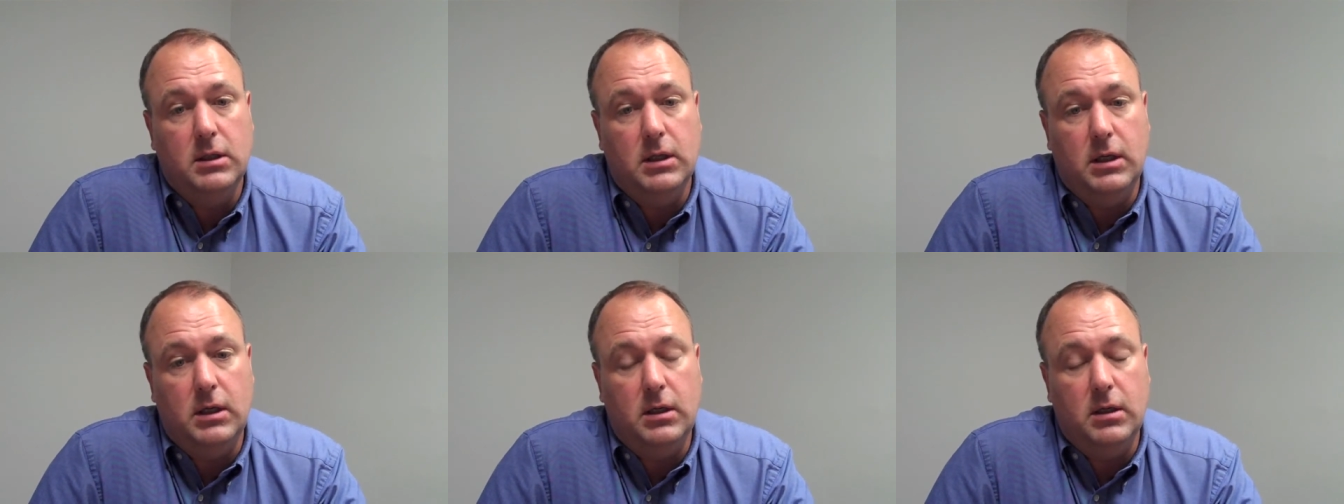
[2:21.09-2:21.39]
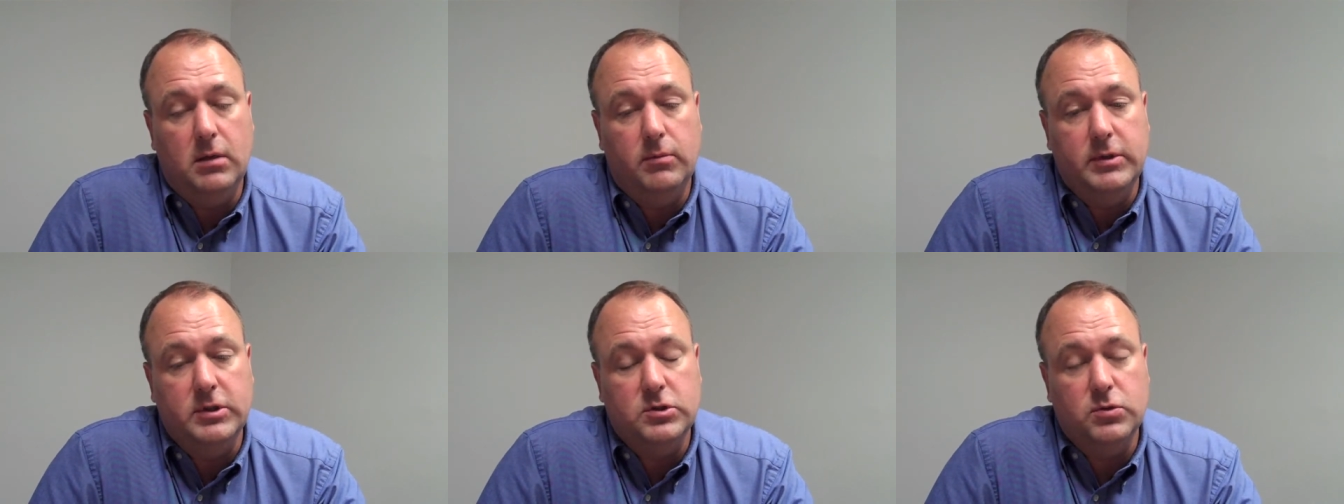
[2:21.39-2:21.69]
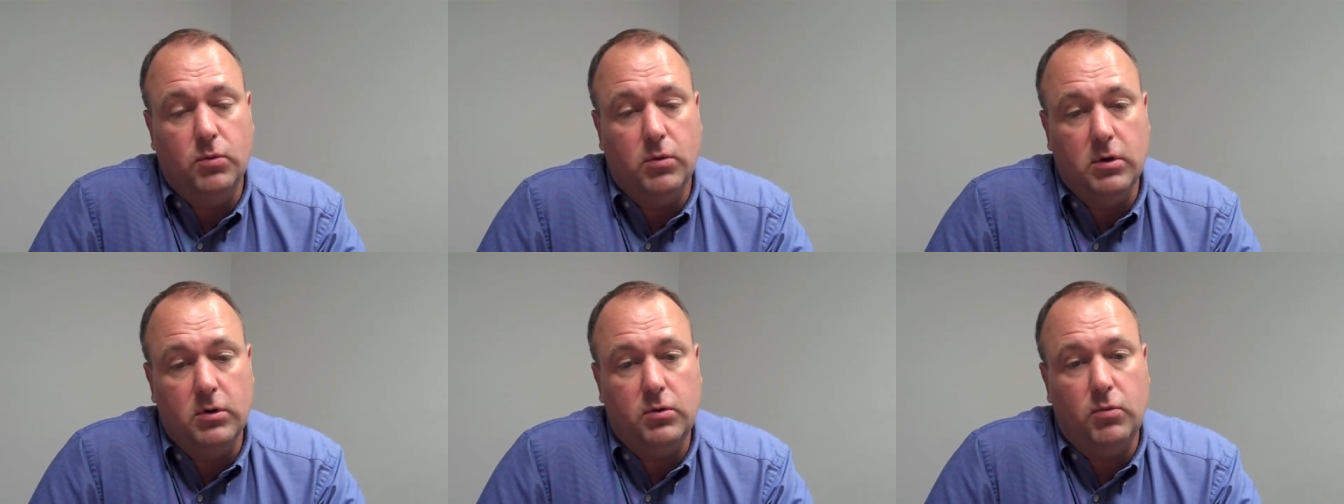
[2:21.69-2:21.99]
um,
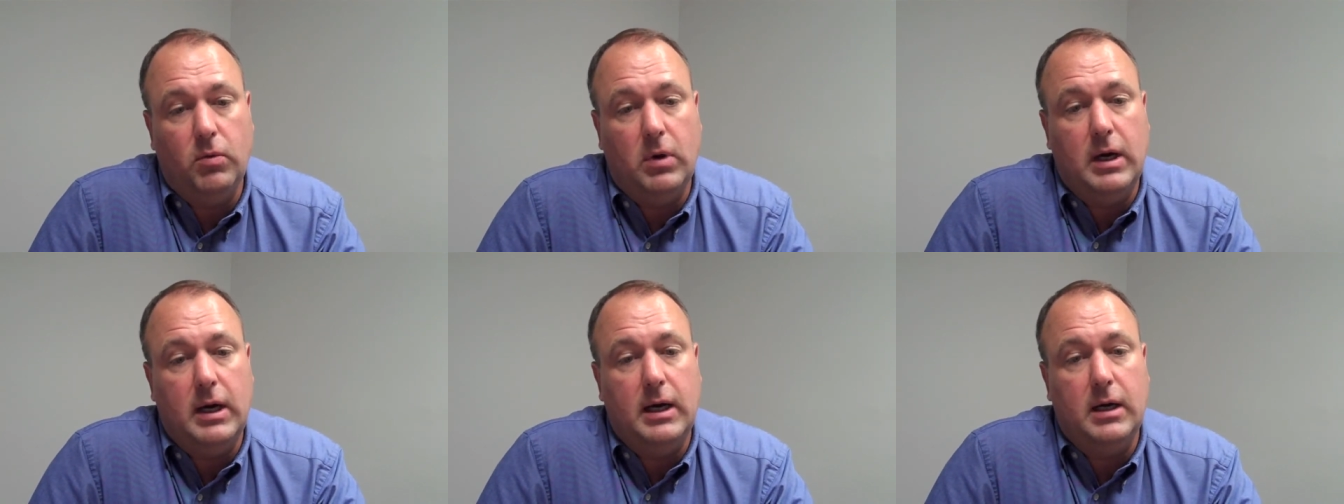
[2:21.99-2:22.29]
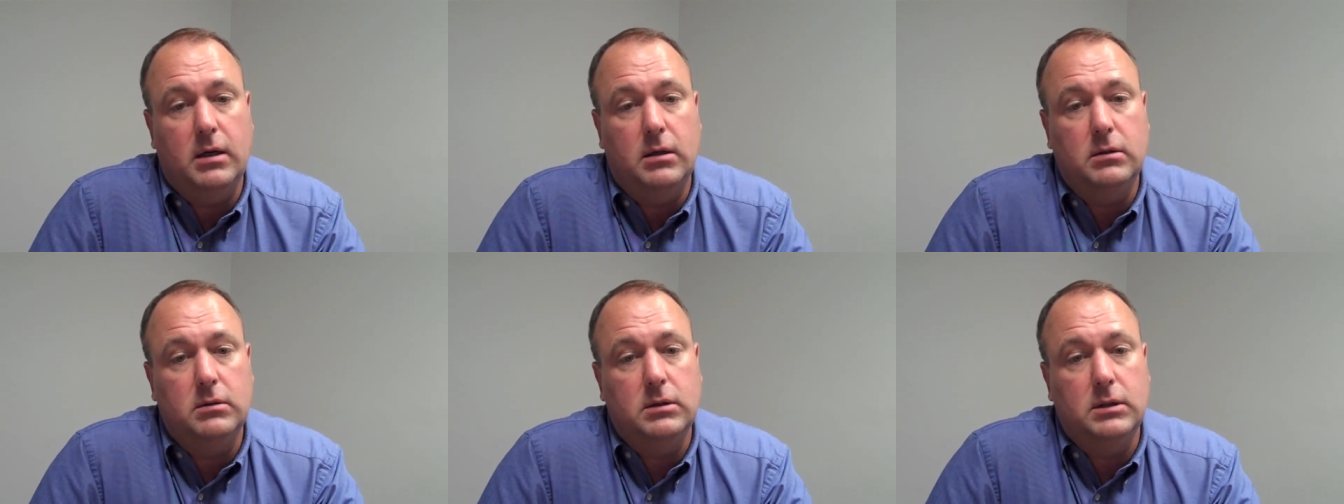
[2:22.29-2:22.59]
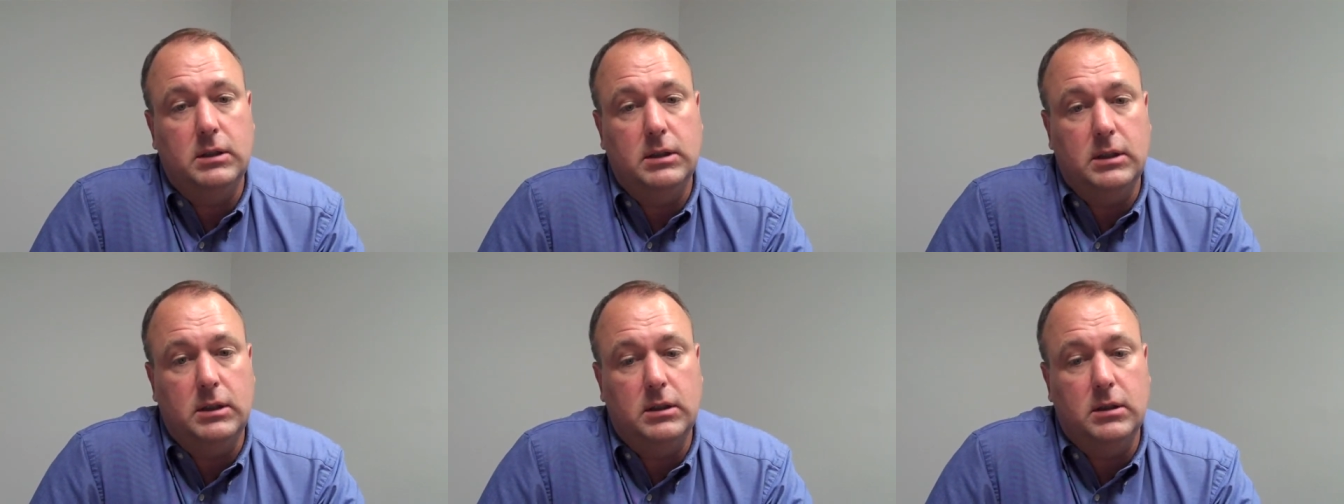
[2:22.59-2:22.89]
it's worthwhile,
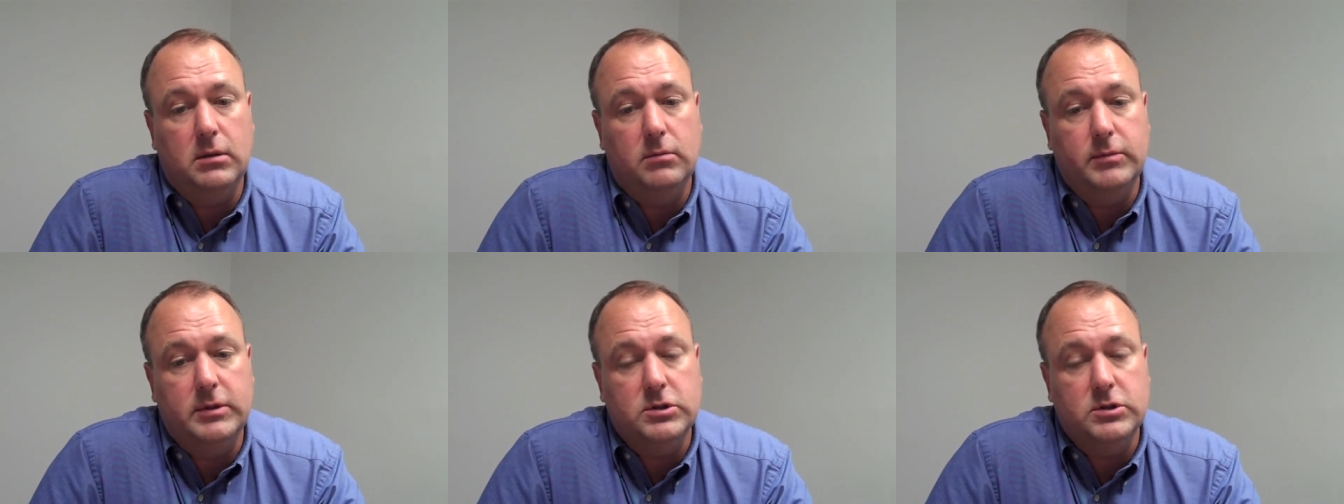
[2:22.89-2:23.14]
um,